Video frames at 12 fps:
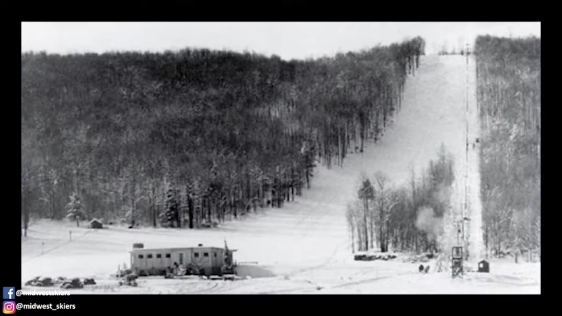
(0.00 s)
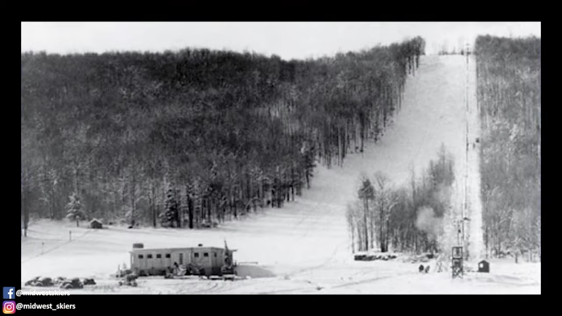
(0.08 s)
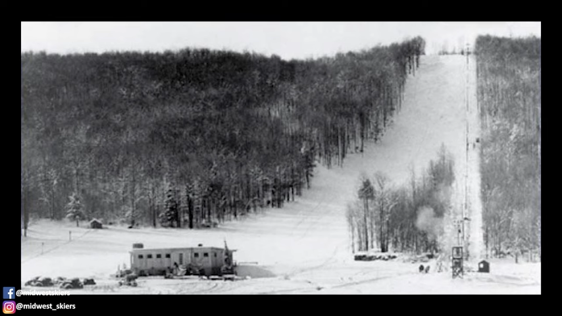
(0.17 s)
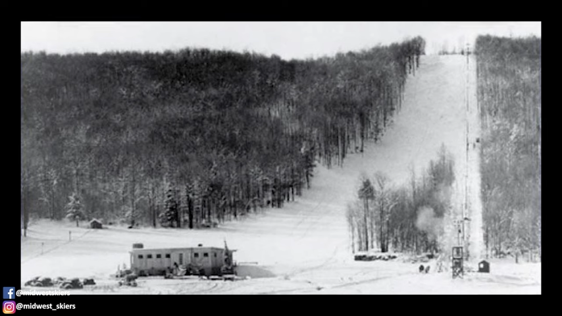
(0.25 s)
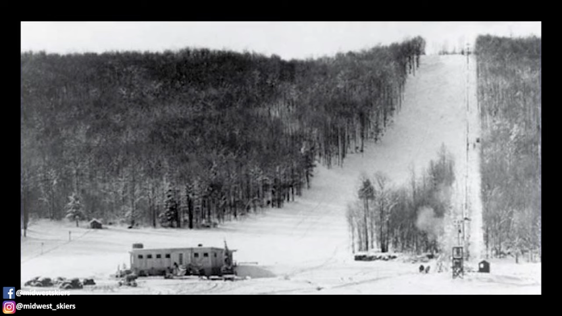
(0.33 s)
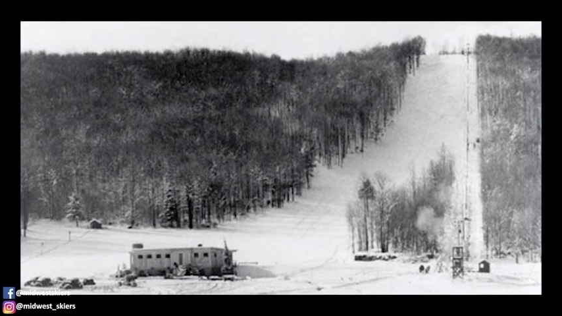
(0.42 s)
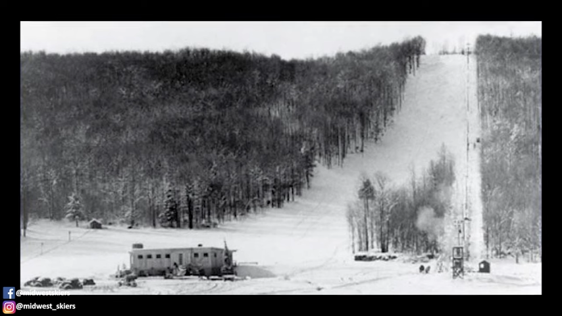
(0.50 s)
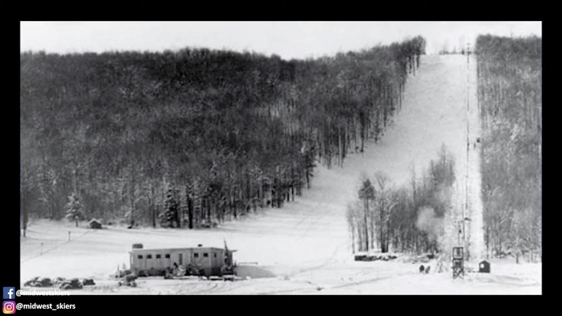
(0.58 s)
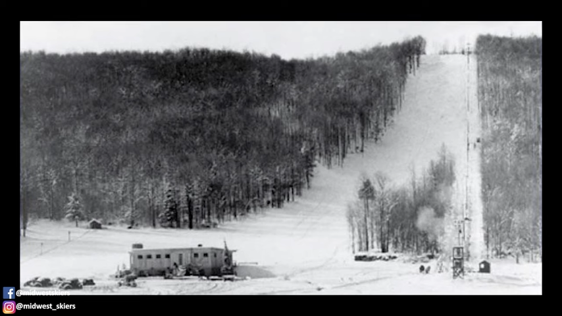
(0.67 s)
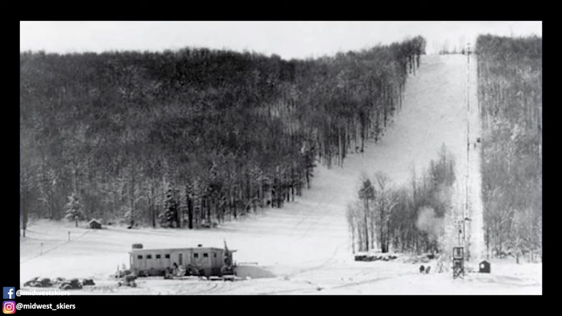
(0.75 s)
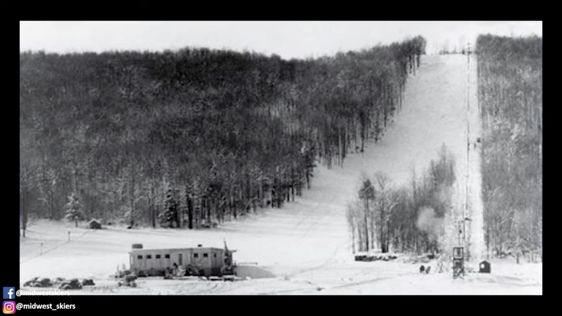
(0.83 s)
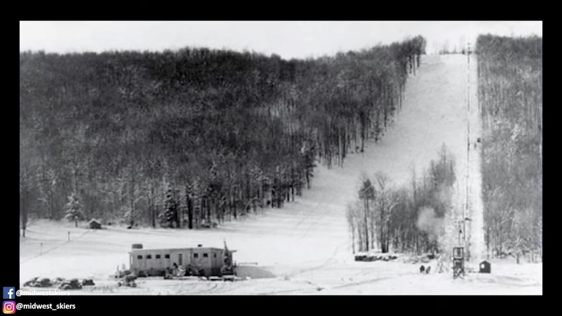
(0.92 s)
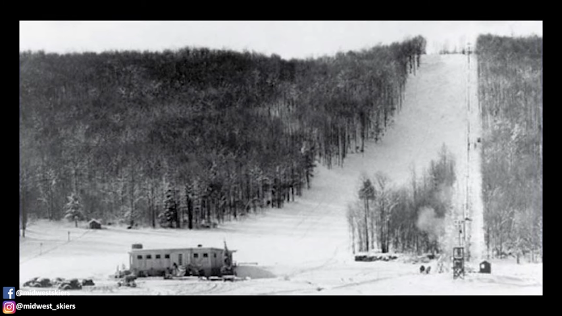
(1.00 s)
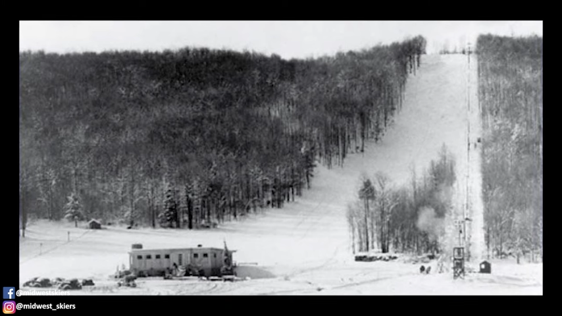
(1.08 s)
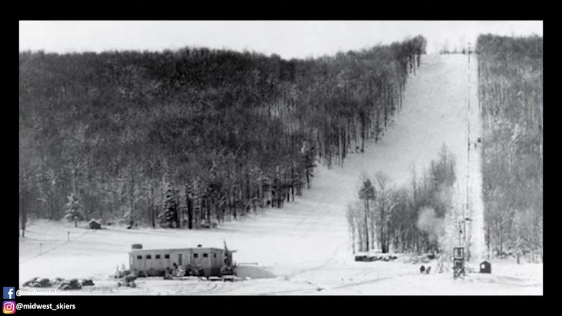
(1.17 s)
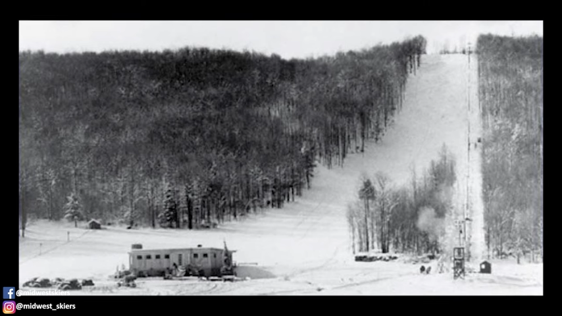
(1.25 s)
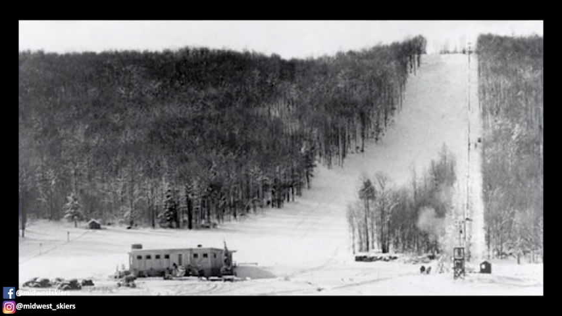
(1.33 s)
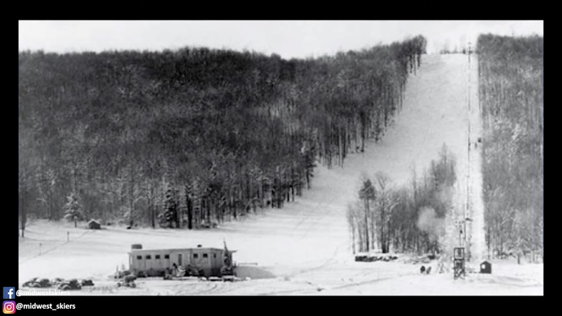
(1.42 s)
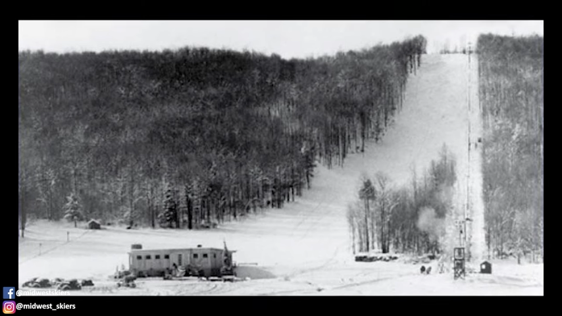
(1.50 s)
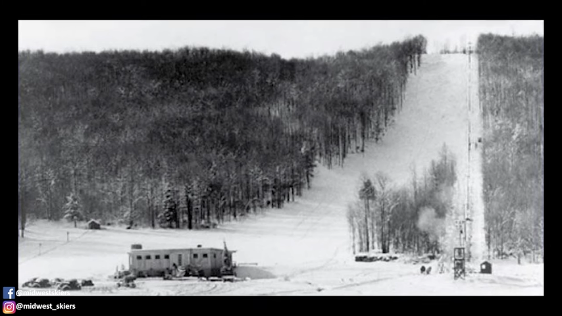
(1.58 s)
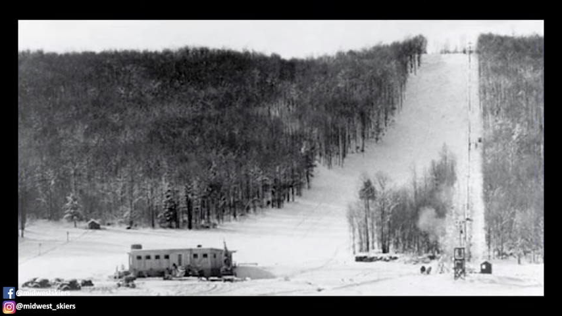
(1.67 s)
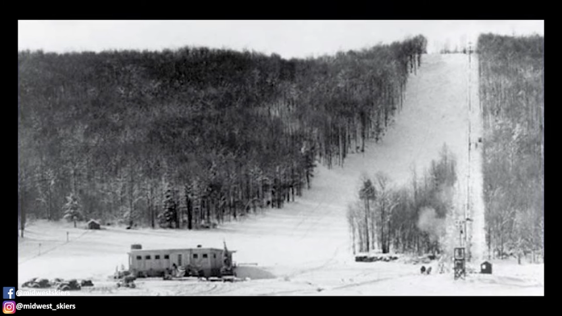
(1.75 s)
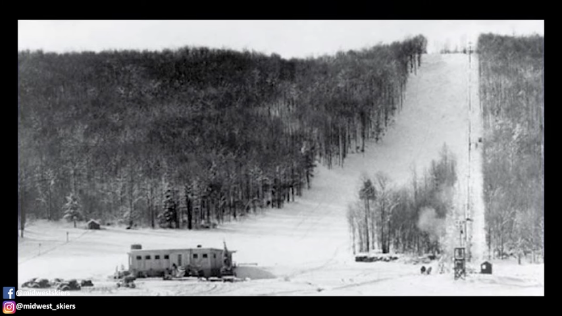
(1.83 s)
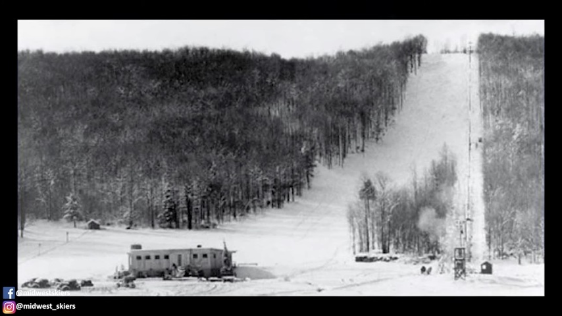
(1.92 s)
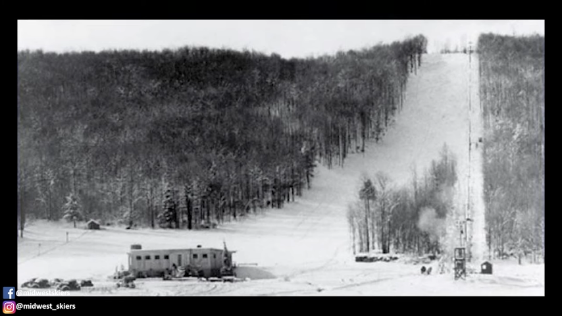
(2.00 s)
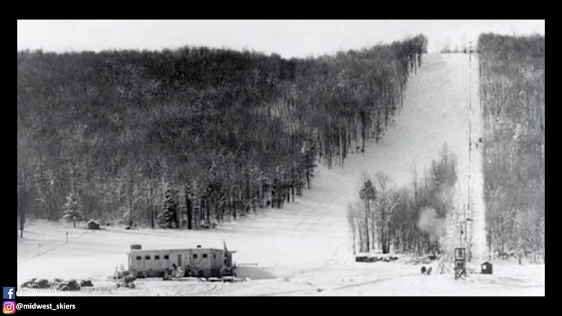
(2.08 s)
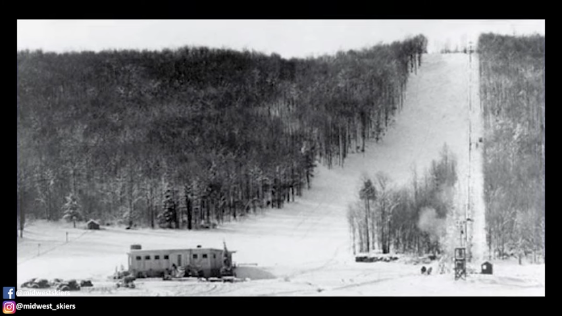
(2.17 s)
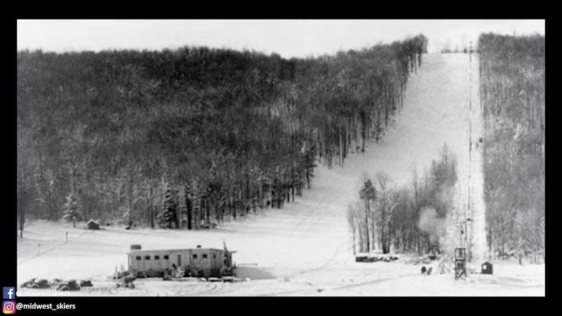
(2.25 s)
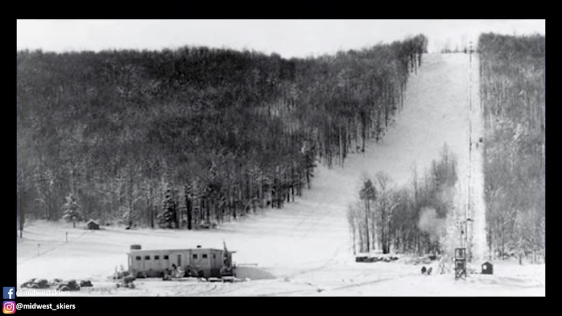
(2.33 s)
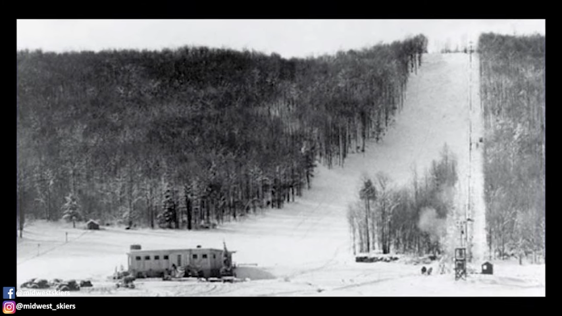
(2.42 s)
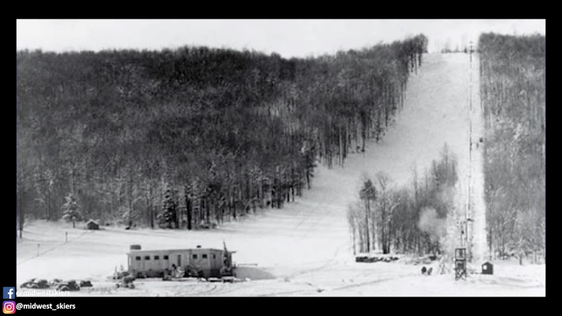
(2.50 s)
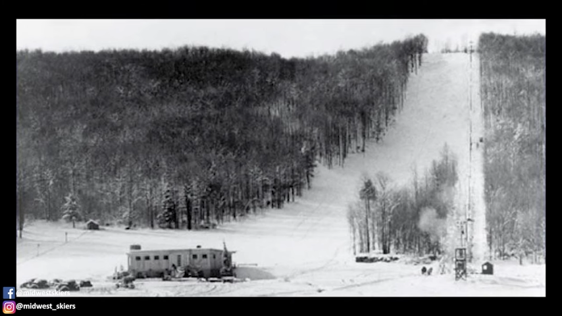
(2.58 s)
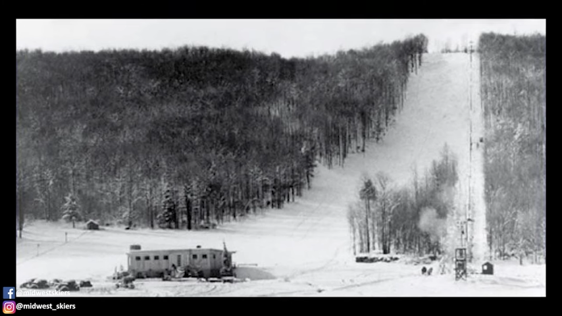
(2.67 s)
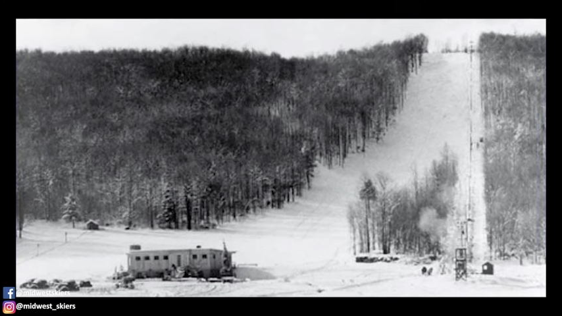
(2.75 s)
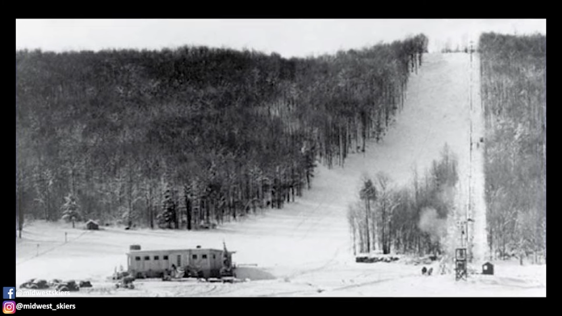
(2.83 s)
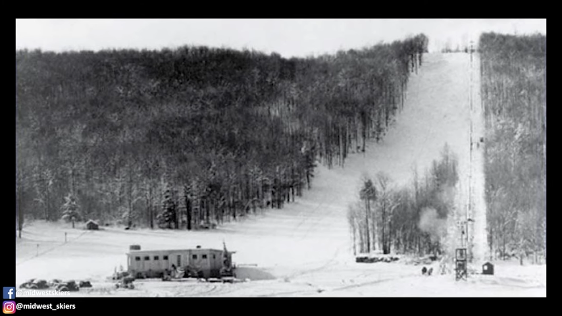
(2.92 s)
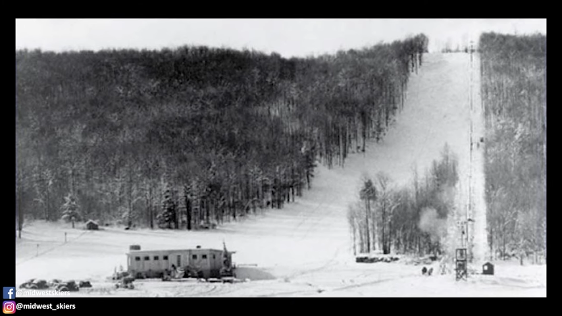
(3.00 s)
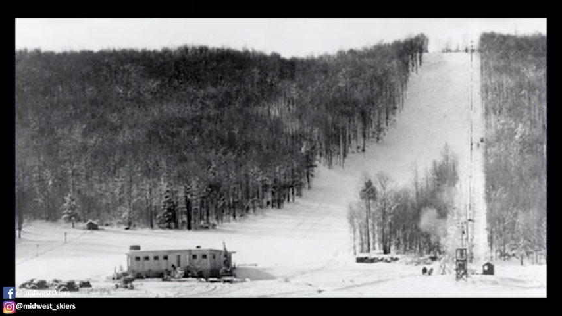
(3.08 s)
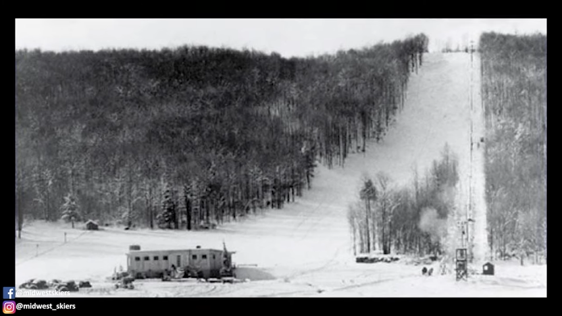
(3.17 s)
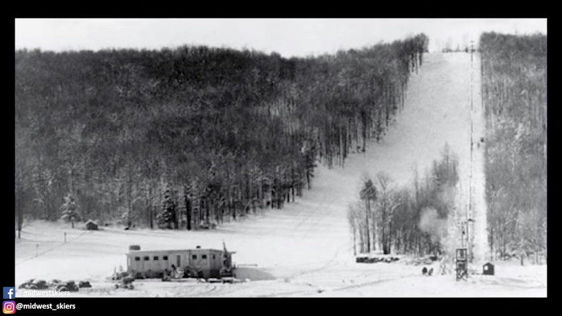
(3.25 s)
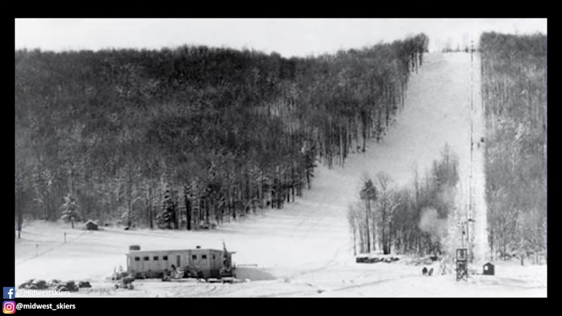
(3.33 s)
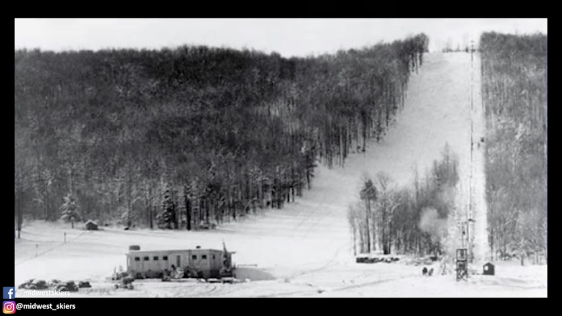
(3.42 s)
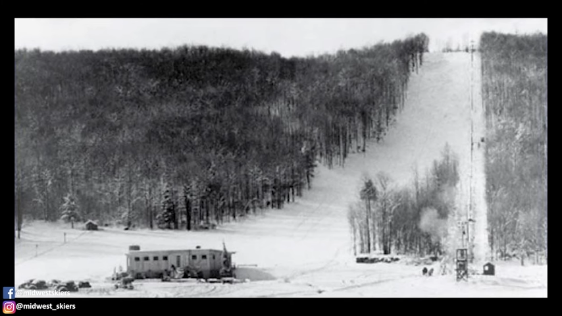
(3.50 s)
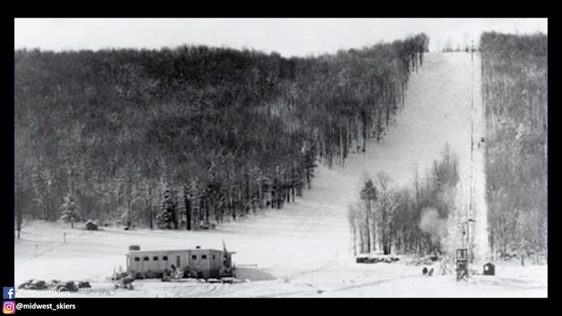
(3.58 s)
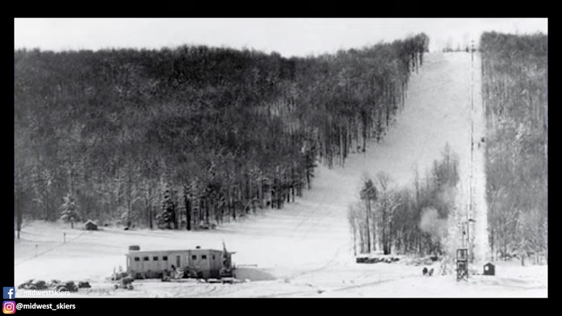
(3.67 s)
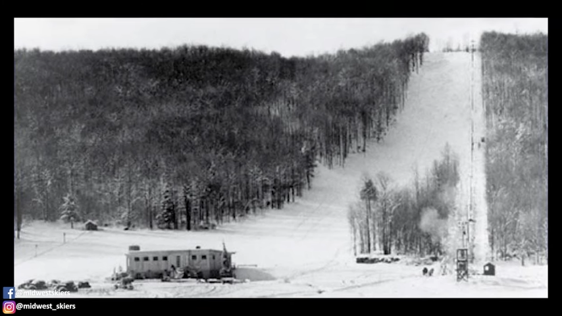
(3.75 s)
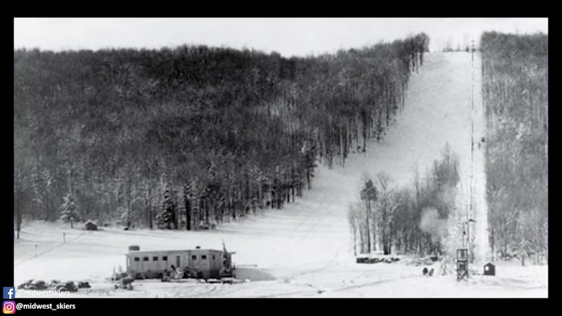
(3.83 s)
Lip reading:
(no speaker visible)